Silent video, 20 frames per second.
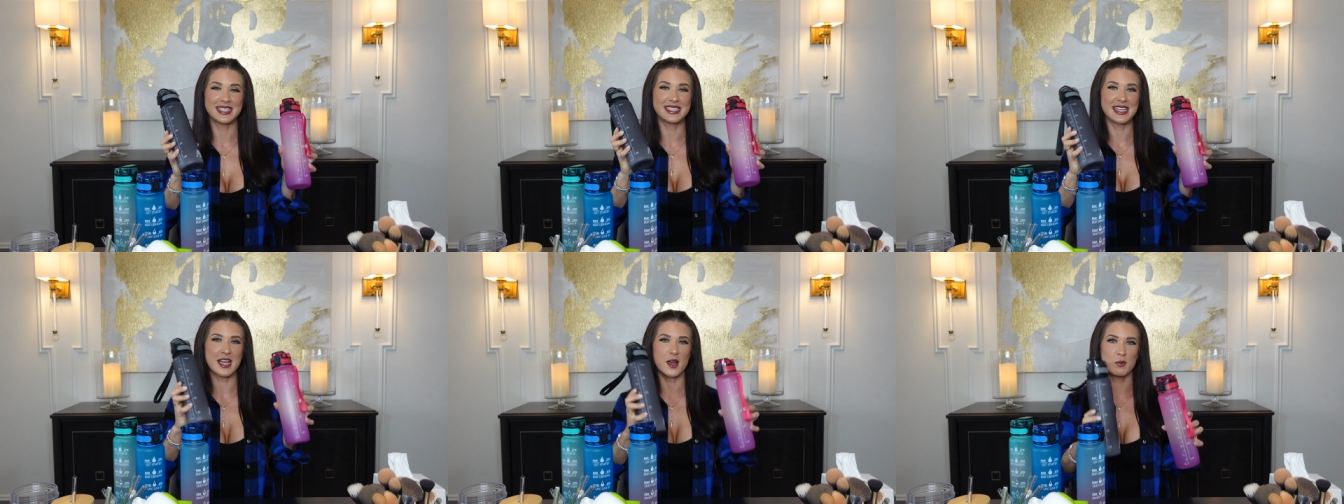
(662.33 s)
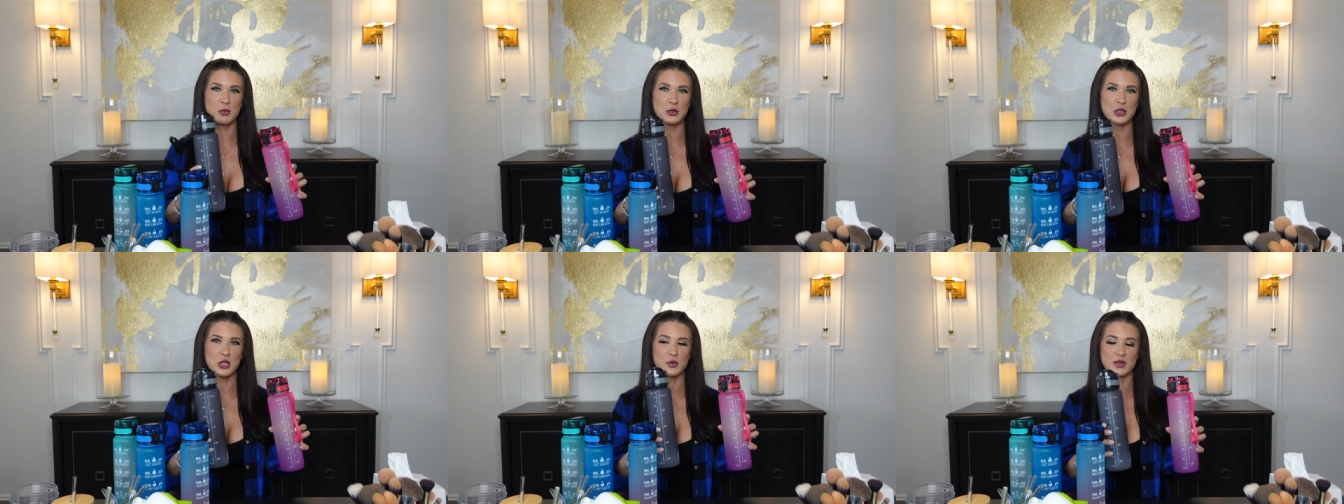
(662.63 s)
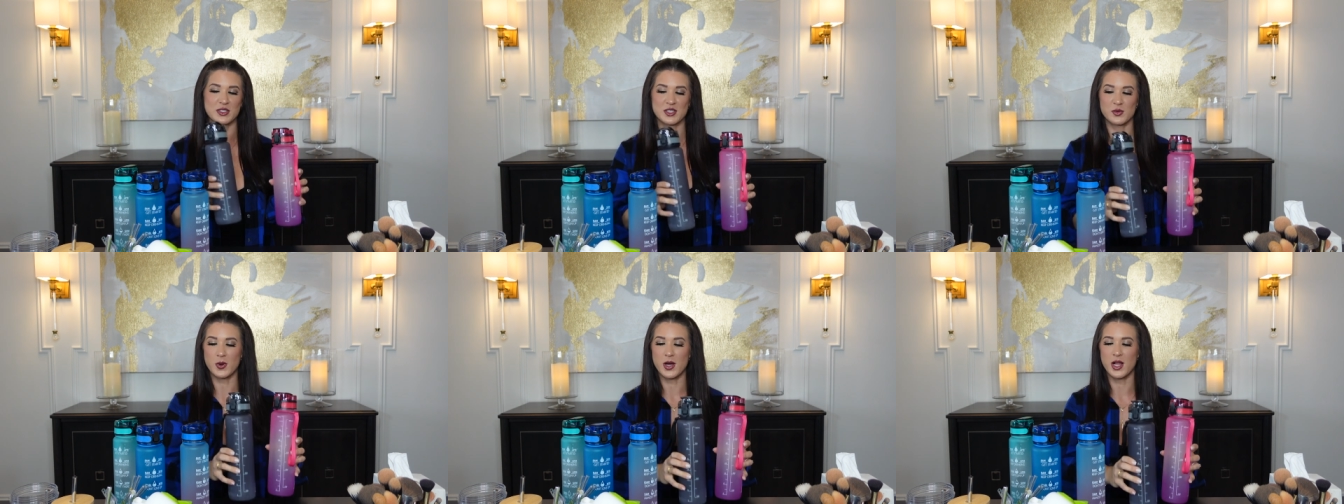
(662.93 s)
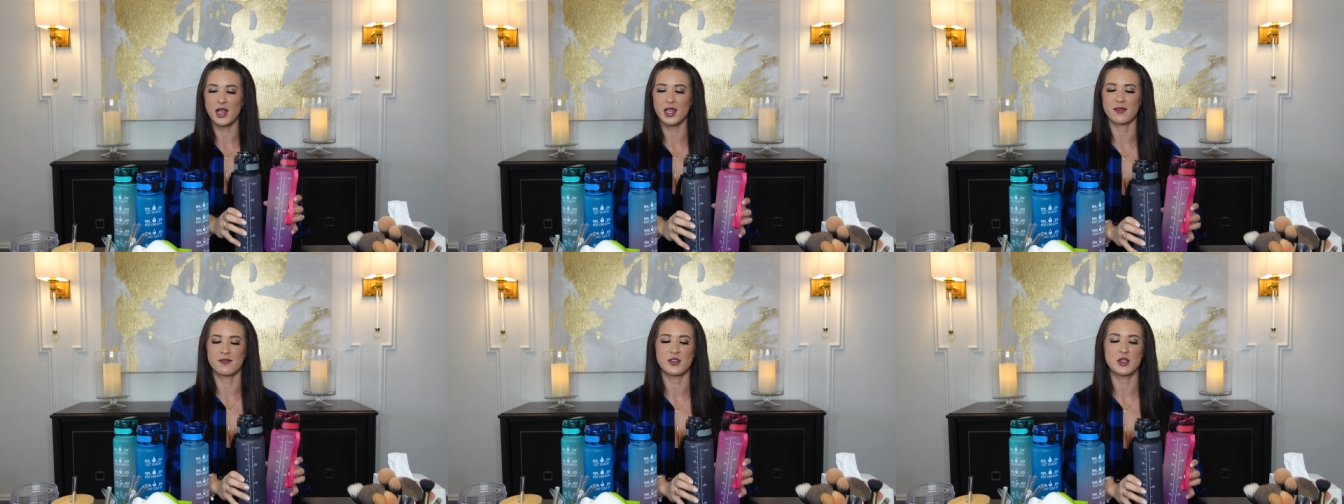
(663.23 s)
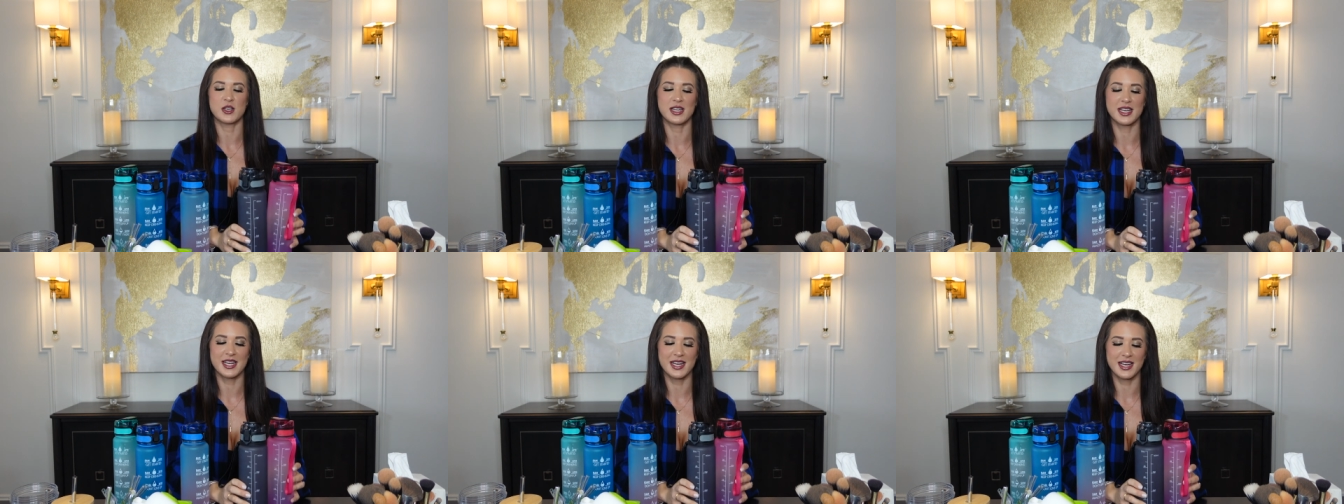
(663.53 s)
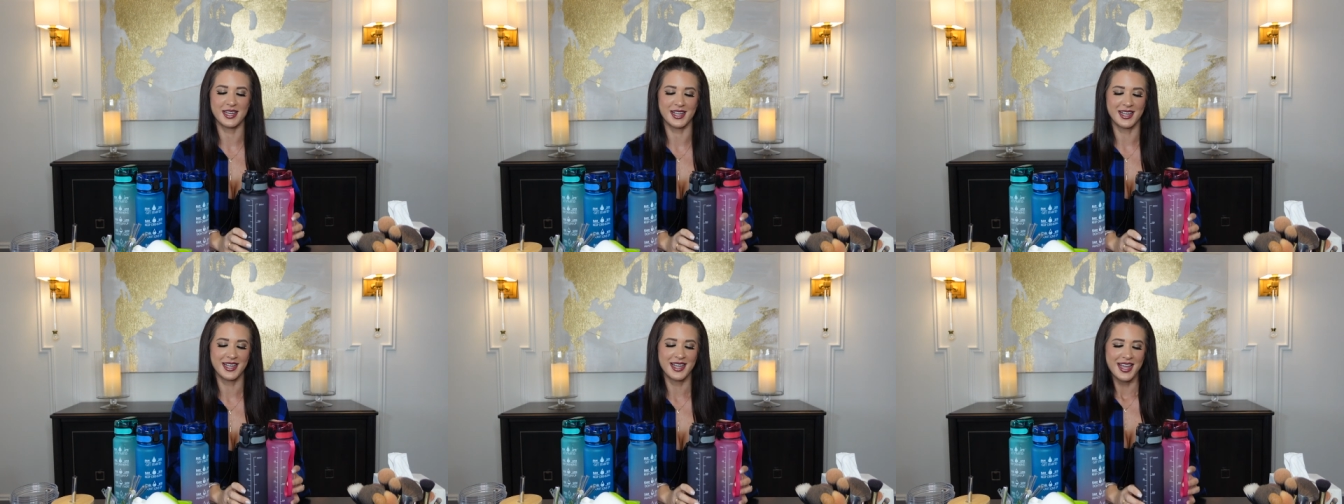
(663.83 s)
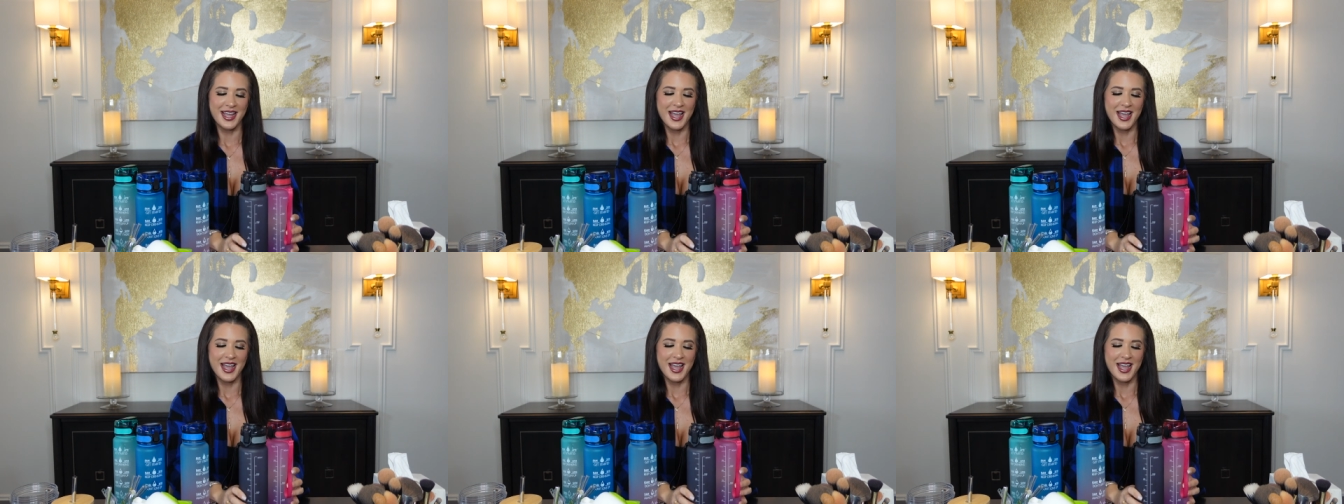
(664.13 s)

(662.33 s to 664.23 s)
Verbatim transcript: down below as well if you need